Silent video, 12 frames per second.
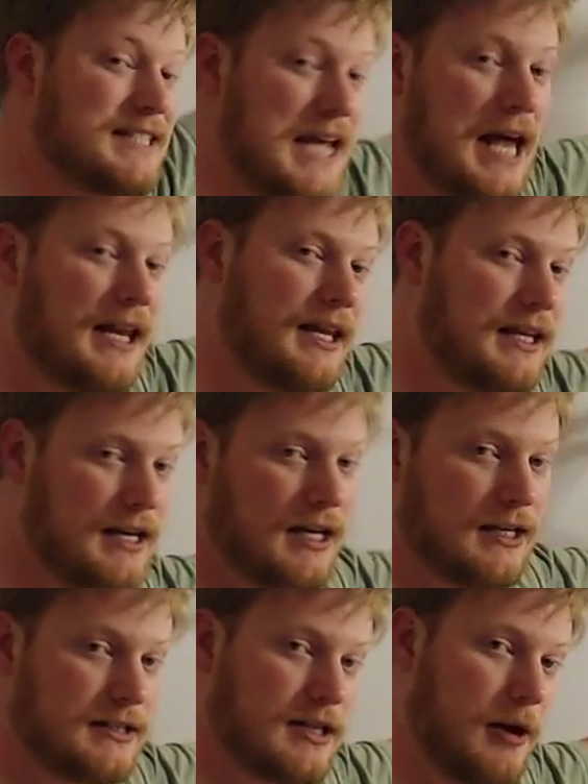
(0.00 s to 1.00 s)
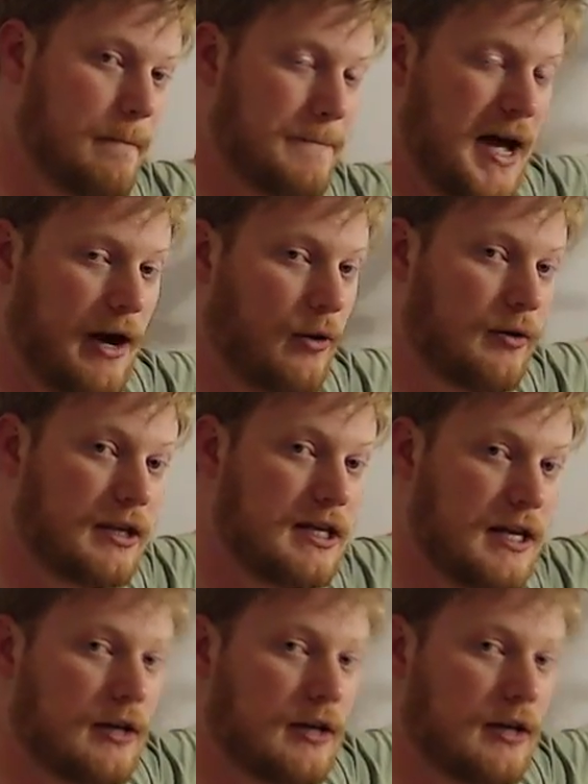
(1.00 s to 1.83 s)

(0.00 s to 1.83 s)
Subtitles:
telling us about the